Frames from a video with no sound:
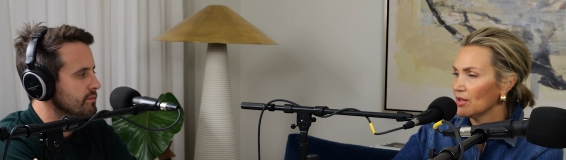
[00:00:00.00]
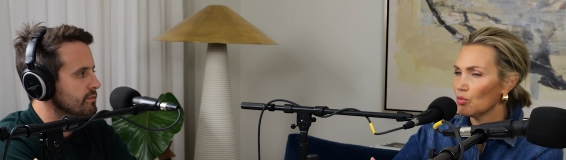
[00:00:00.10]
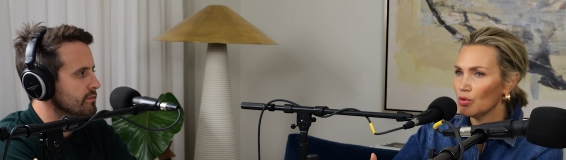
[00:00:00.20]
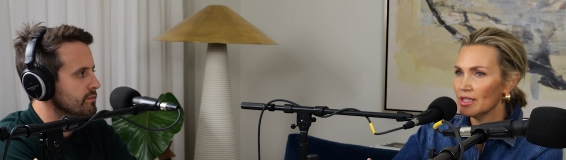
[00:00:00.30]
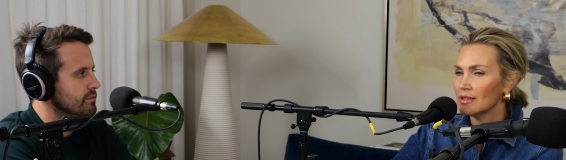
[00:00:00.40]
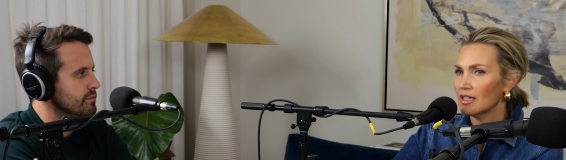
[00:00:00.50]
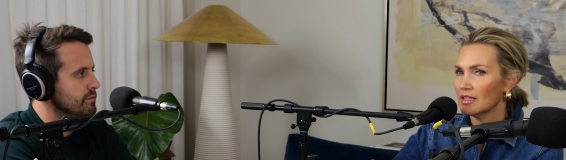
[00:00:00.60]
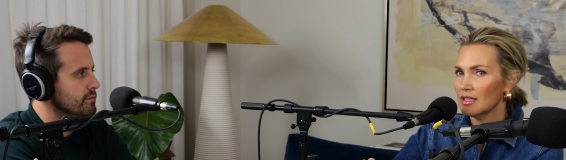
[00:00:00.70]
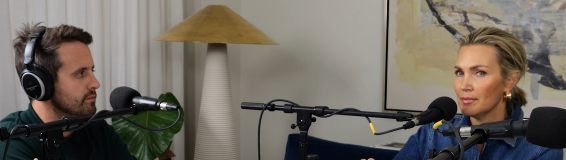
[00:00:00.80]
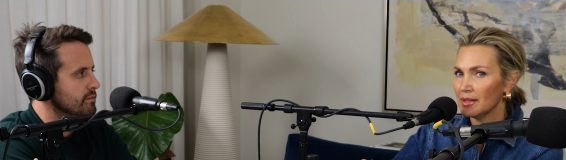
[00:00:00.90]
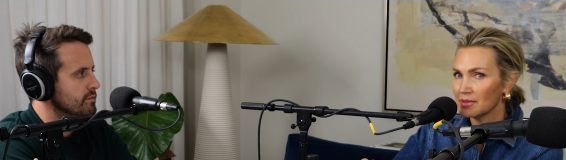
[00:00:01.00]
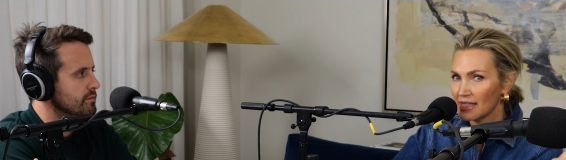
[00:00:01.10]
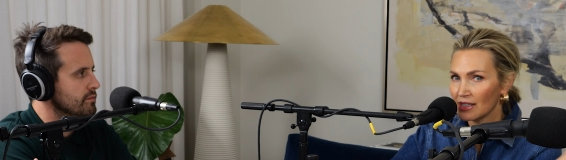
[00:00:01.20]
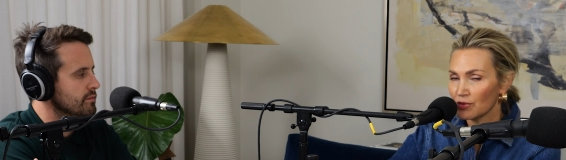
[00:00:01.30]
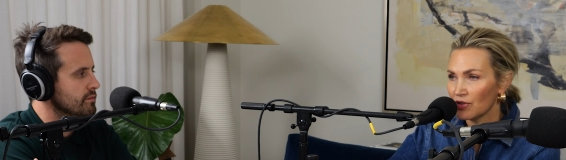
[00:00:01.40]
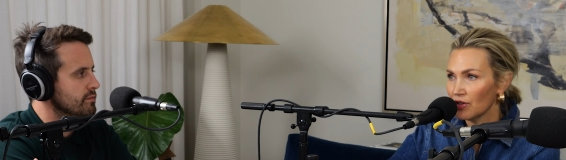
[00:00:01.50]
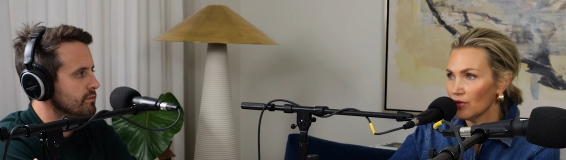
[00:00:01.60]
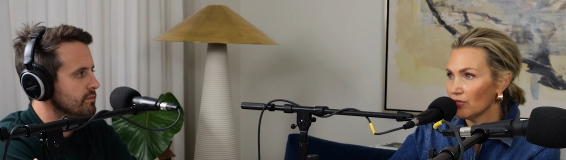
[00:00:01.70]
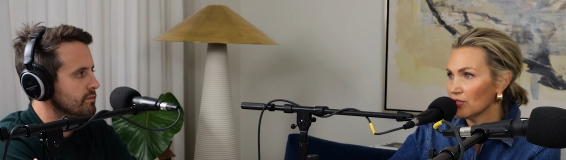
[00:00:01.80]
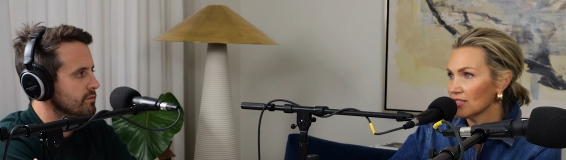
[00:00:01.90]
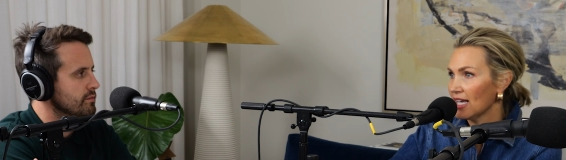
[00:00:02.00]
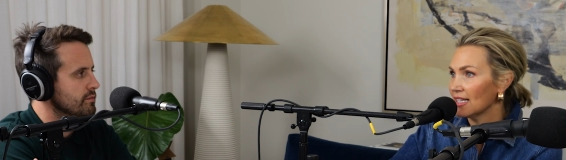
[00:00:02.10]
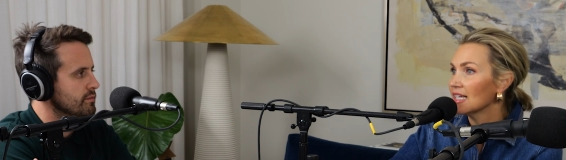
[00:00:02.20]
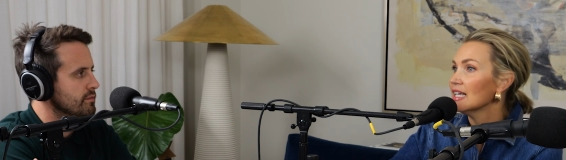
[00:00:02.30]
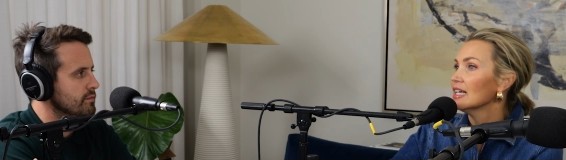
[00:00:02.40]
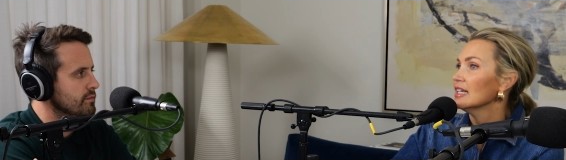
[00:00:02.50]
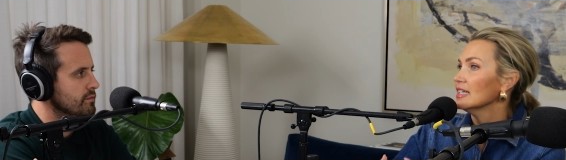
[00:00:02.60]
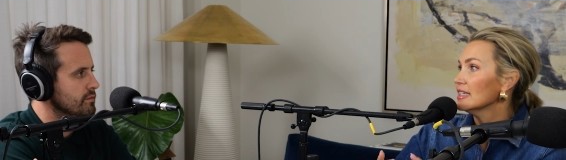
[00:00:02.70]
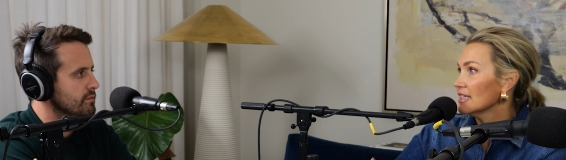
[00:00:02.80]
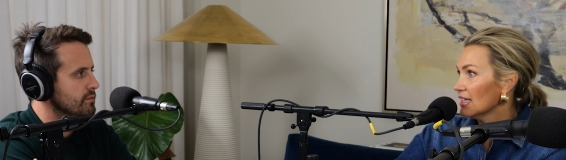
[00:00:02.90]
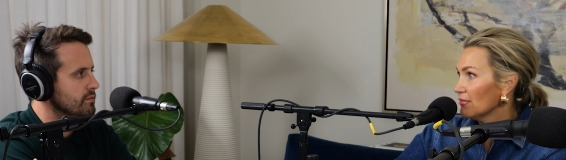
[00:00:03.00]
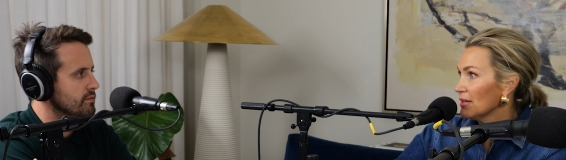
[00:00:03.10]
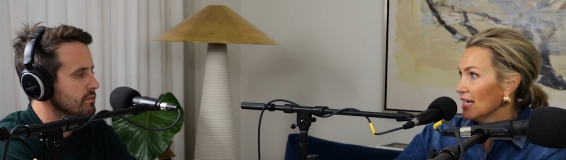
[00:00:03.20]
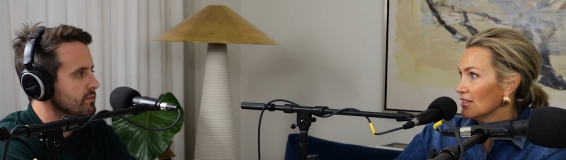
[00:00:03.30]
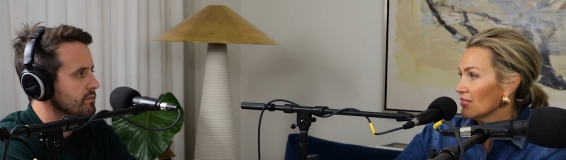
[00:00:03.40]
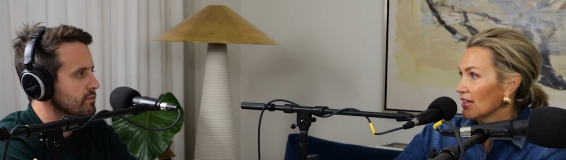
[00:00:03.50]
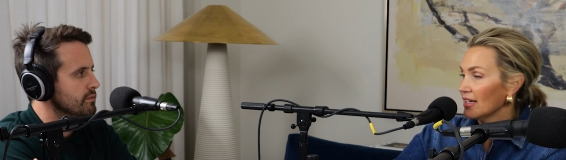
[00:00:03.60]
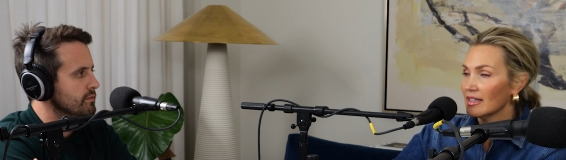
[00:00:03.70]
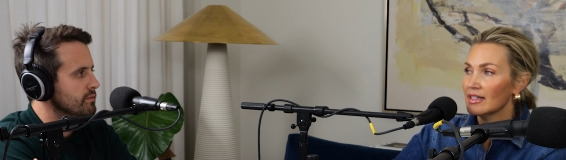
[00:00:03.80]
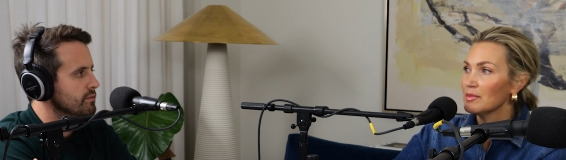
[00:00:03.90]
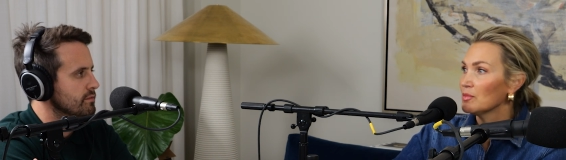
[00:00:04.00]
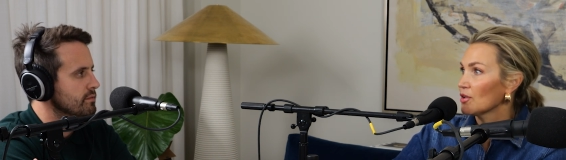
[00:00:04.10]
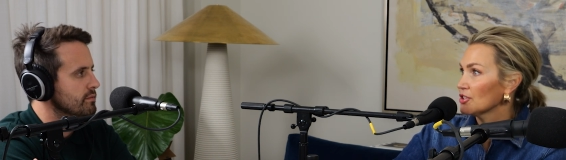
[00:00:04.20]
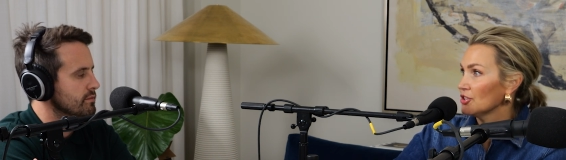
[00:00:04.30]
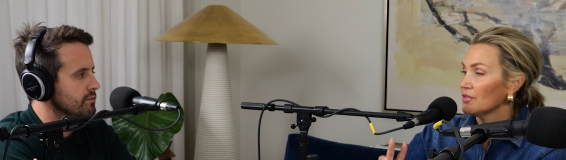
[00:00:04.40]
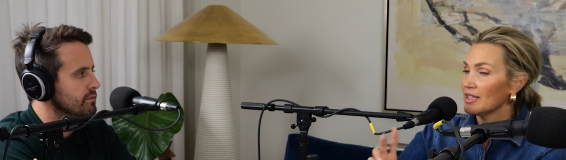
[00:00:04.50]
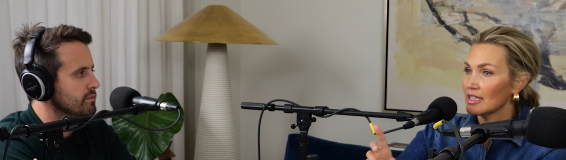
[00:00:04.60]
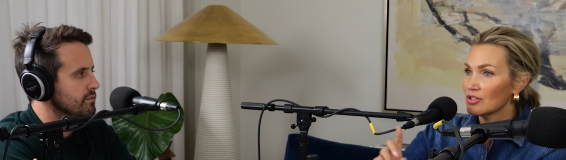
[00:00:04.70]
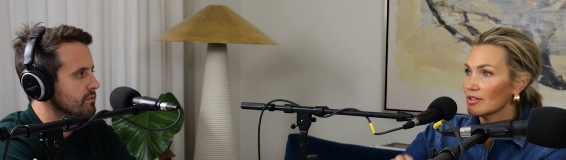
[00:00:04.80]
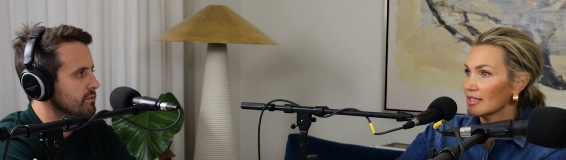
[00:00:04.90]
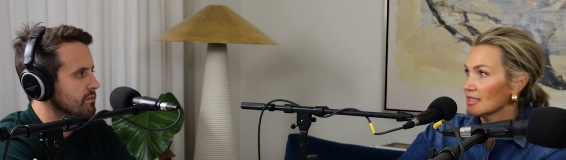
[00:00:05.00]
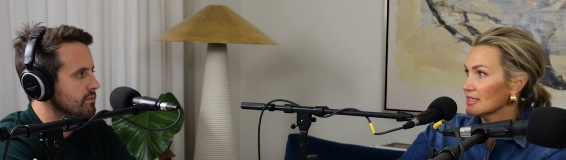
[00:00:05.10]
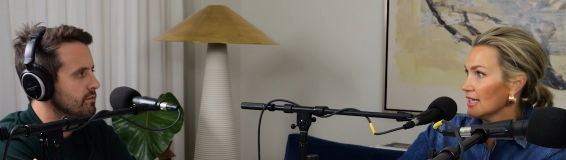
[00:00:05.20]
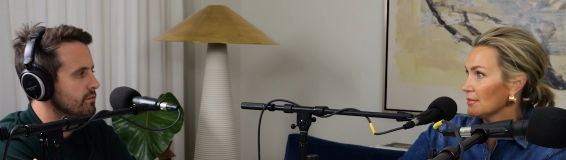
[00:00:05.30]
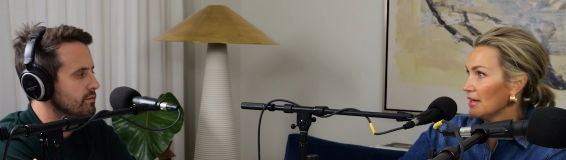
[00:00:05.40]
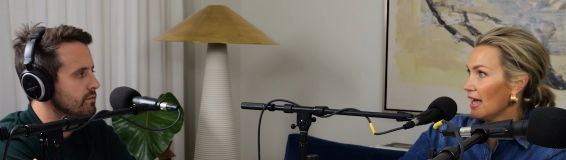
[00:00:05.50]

Speaker 1: that wouldn't uh, be obsessed with you if you said give me anything. Give me more to do. That's only going to take me a